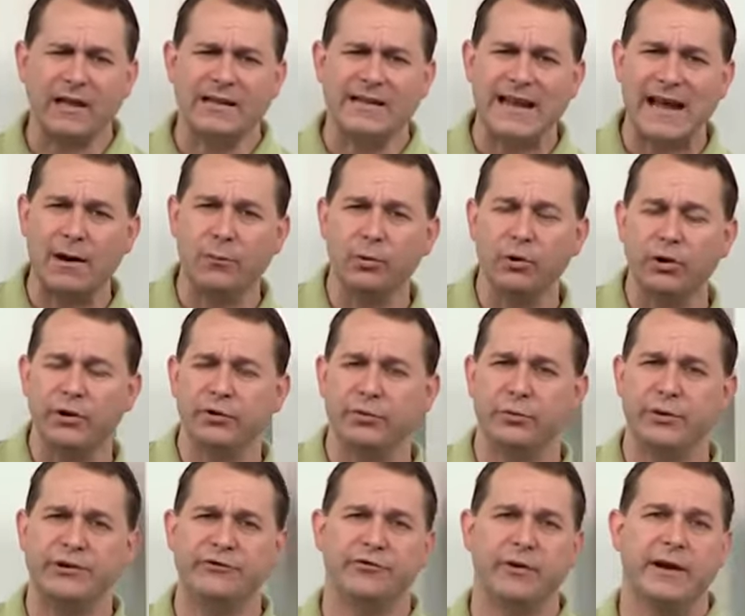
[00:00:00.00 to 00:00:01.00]
Now we're going to
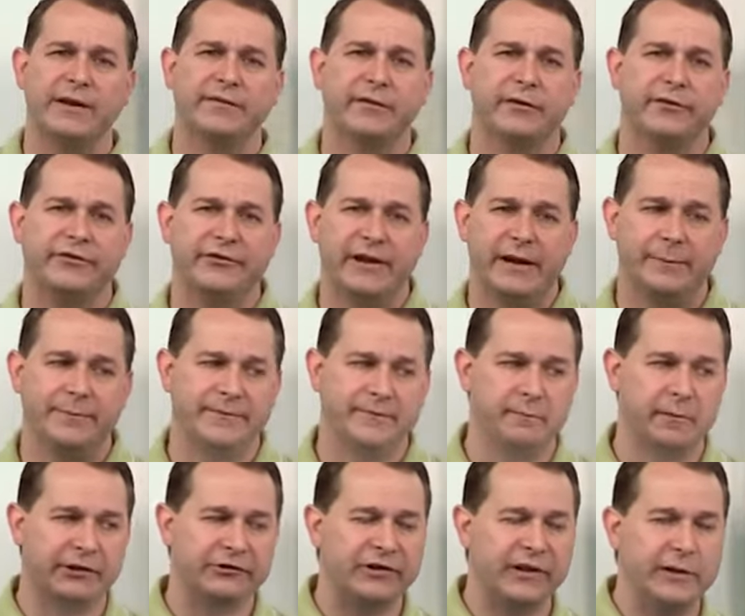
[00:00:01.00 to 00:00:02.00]
retrace our steps
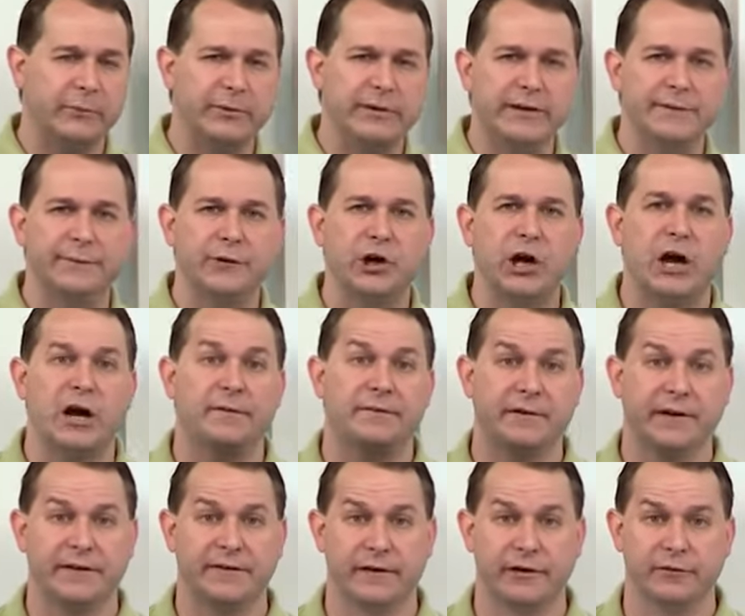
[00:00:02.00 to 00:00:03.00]
much like we did for
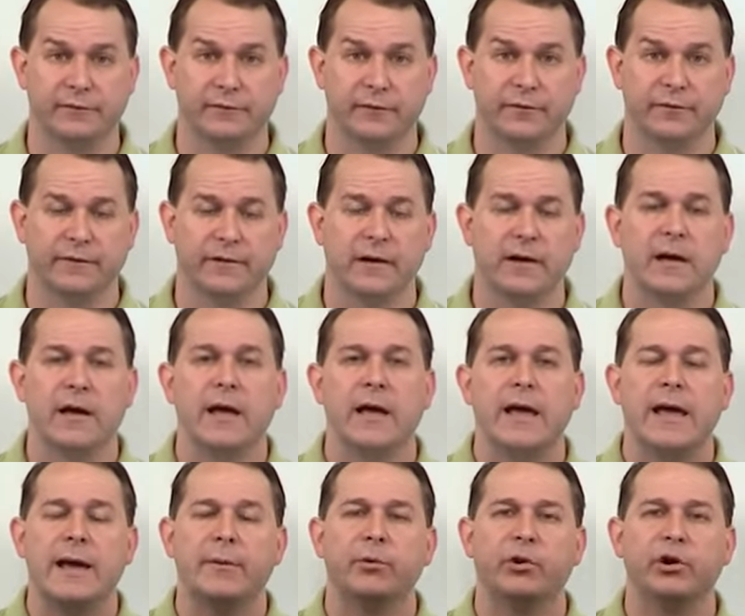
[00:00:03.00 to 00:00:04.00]
confidence intervals,
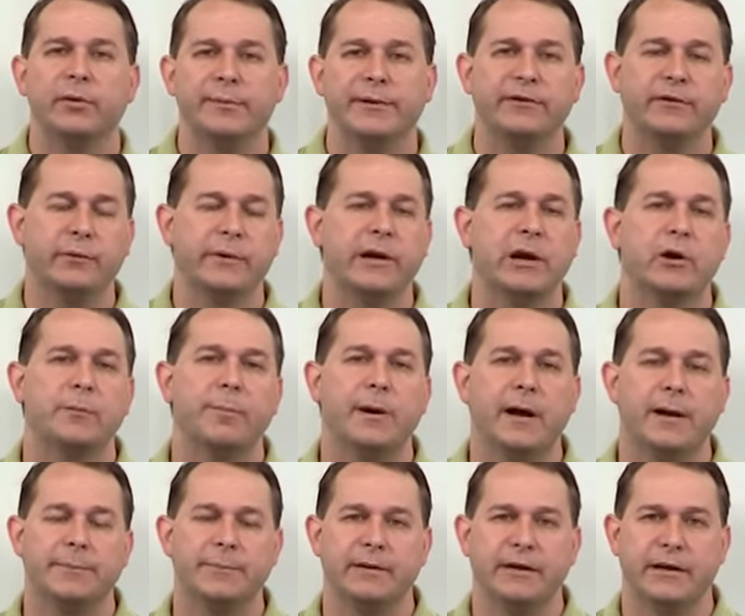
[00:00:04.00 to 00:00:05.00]
and we're going to be doing our
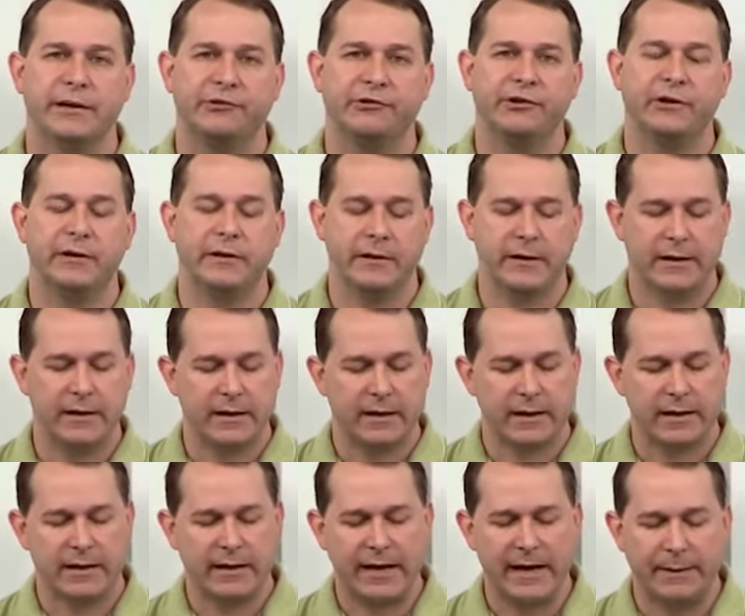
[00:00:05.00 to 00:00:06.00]
population
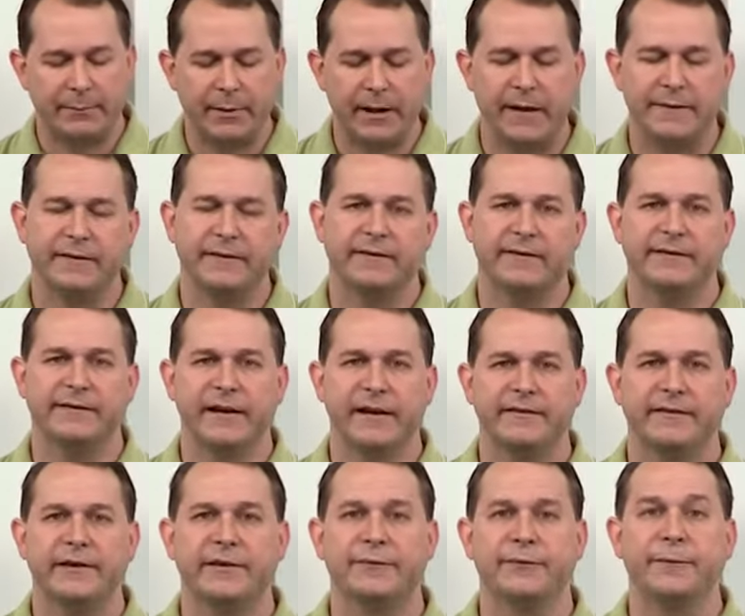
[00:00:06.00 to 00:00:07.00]
uh, hypothesis
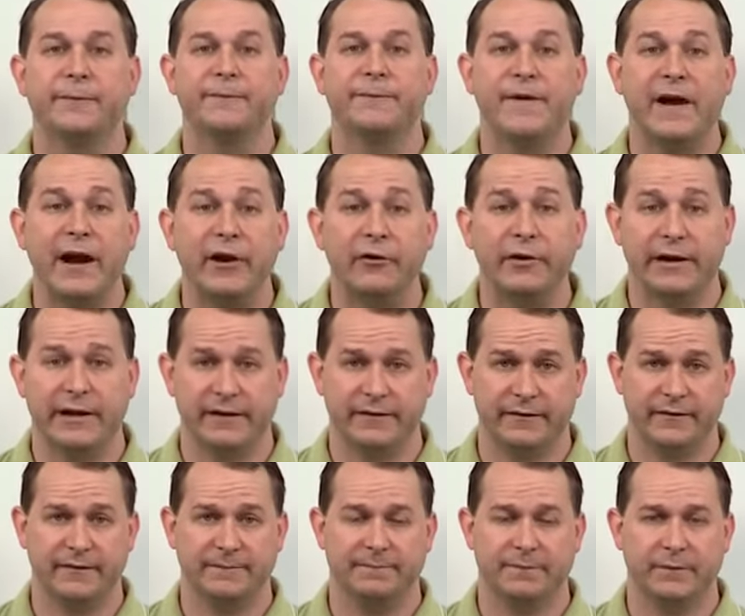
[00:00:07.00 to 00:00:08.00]
testing for
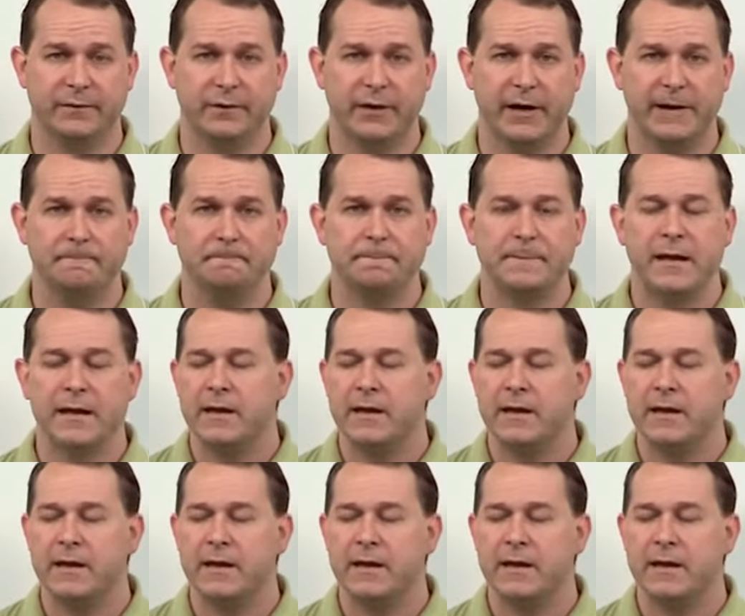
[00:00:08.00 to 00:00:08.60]
variance. Okay?